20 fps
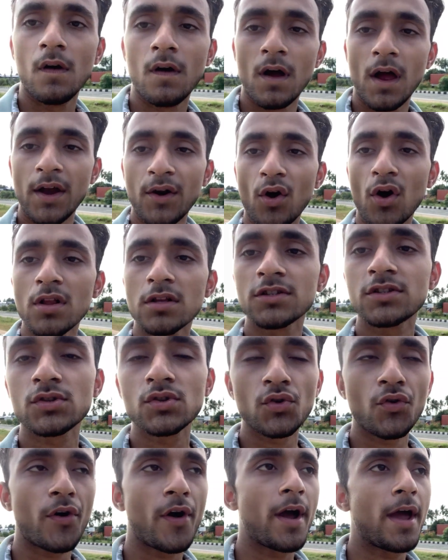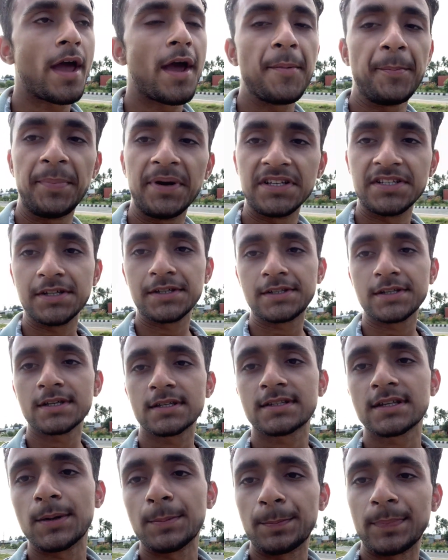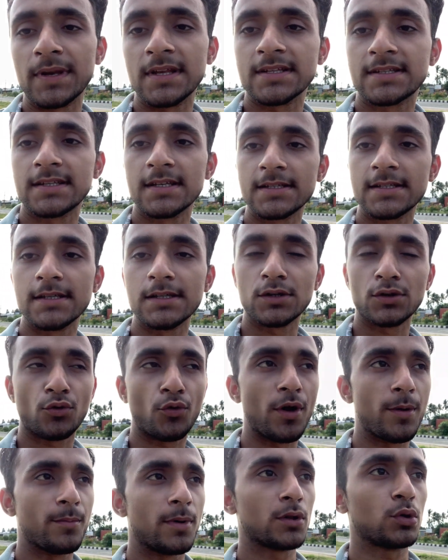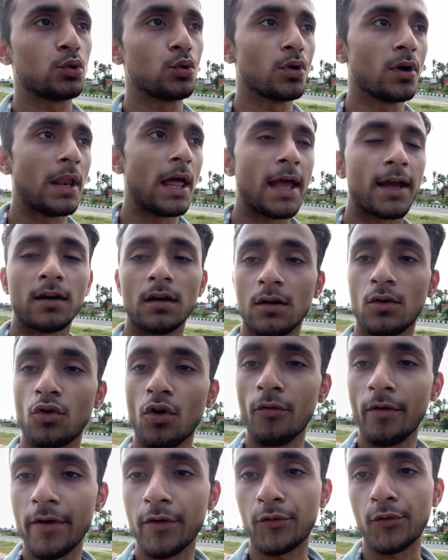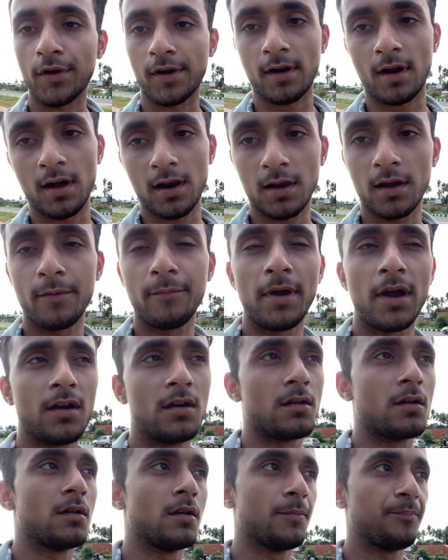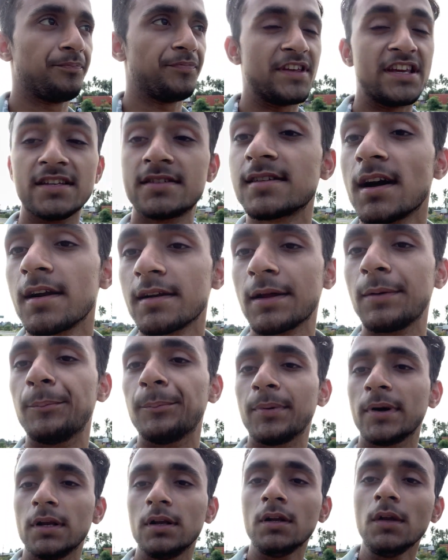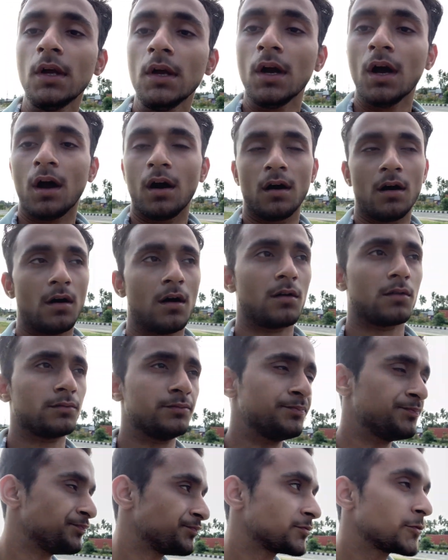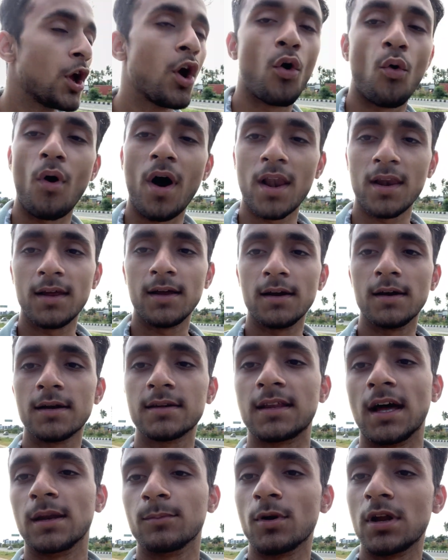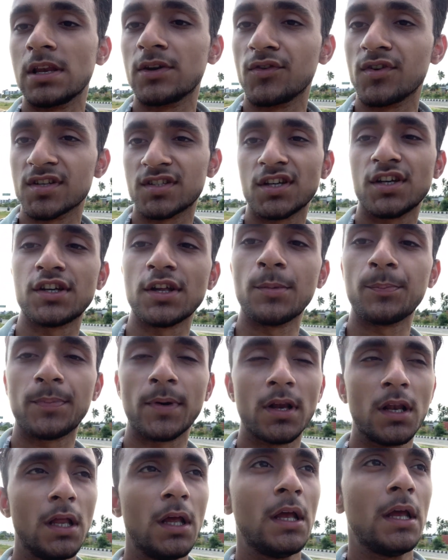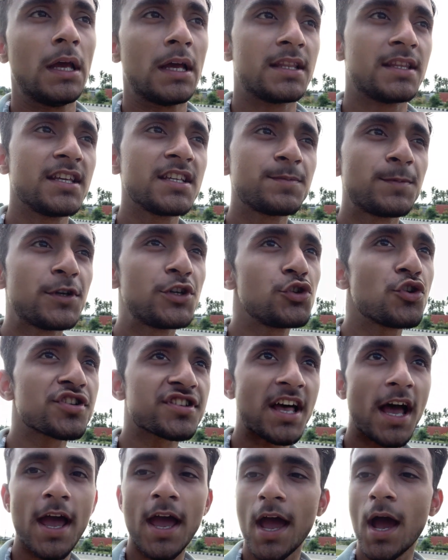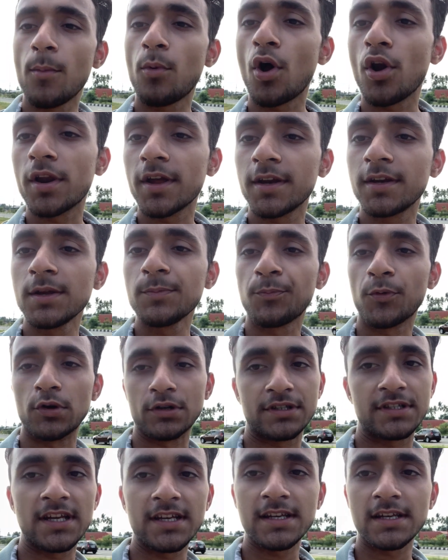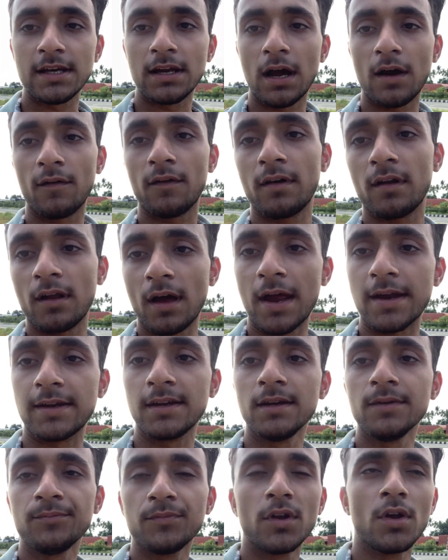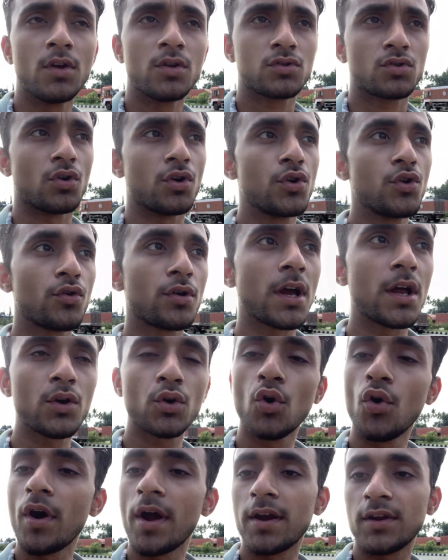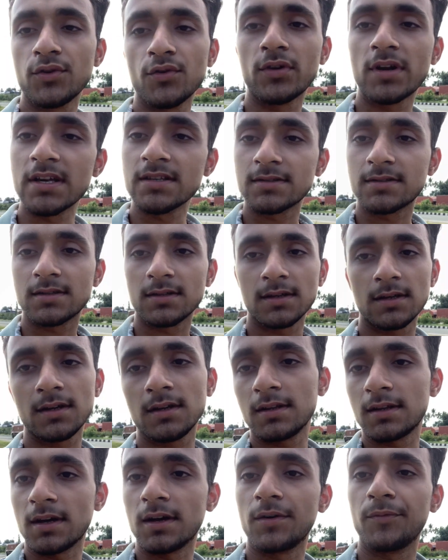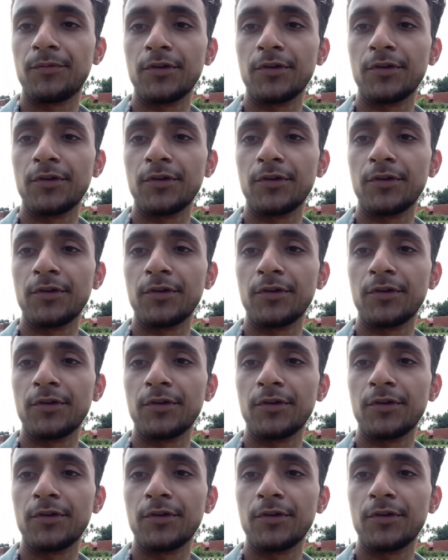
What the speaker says: And also I have visited some places in Coimbatore like Kovai Puttralam and Isha Temple, Valer, Dharmalingeshwara Temple. These videos I have already posted in our ID, so you can go and you can see the